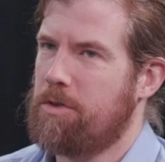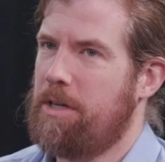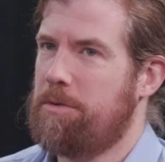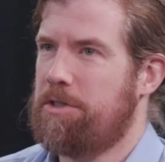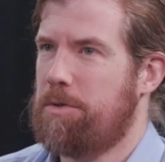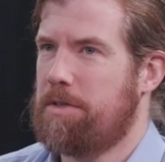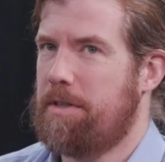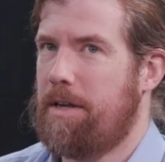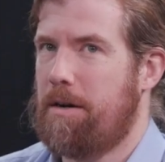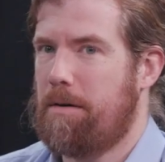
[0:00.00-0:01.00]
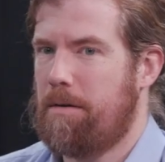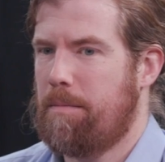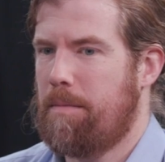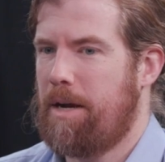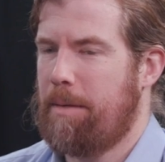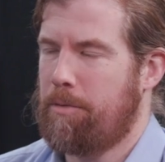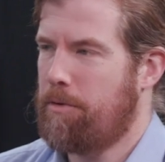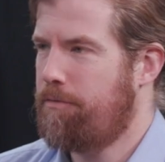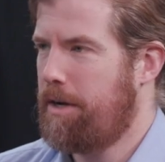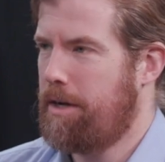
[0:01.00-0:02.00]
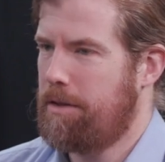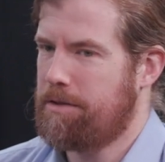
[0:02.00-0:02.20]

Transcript: So he was using their high profile